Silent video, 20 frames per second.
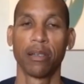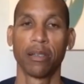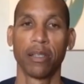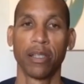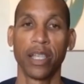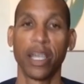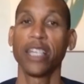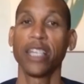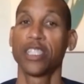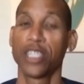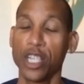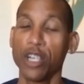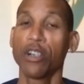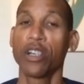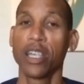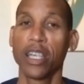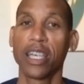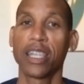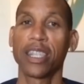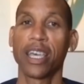They still
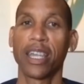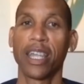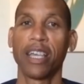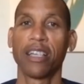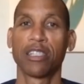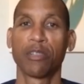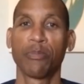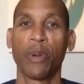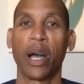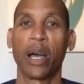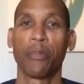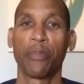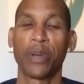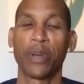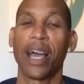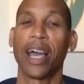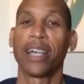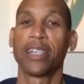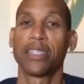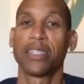can get that A spot, but
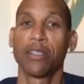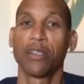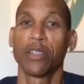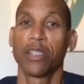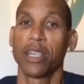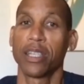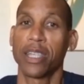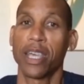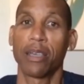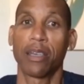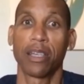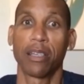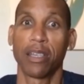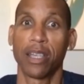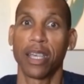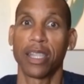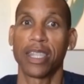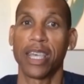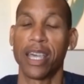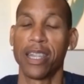I still think they can
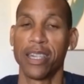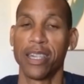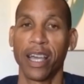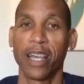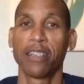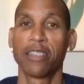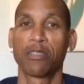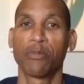get that nice